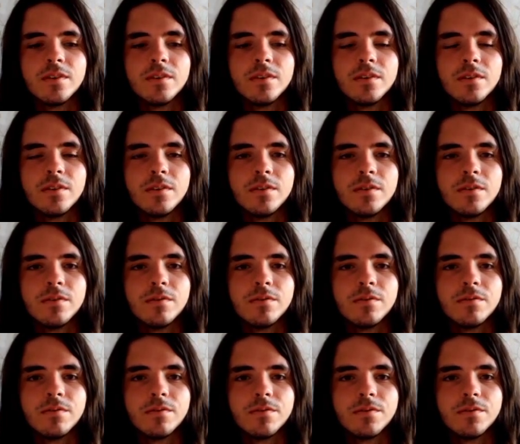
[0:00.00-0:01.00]

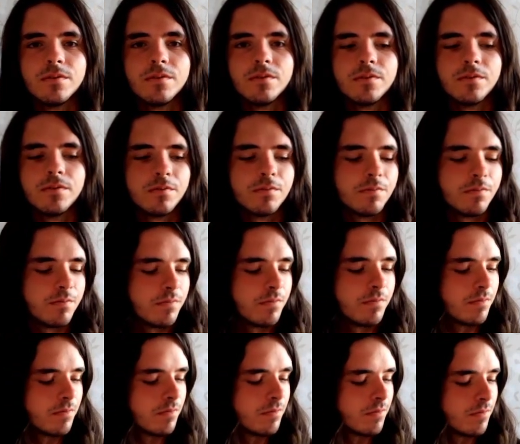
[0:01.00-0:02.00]

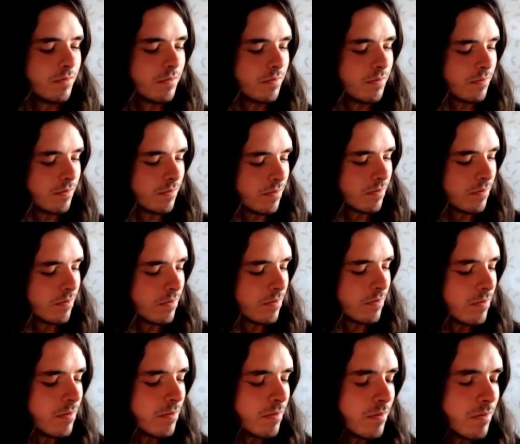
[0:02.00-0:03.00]

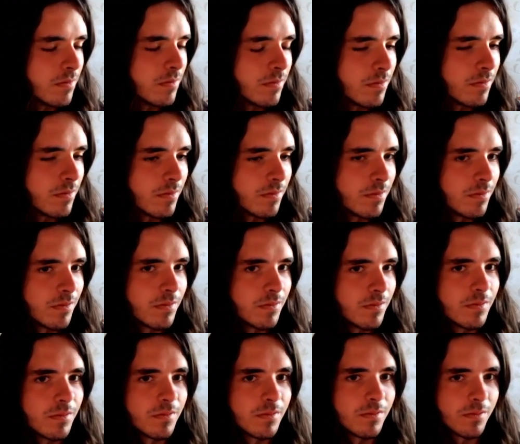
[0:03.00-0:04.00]

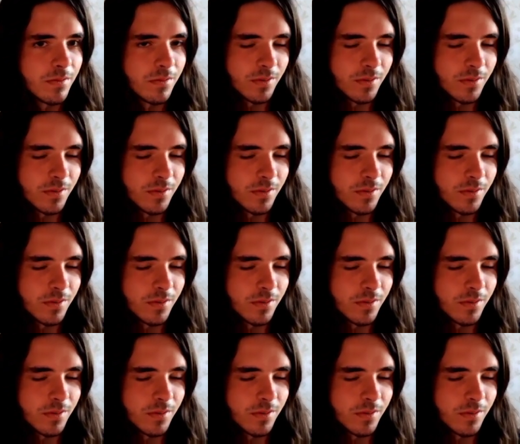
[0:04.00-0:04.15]
(not speaking)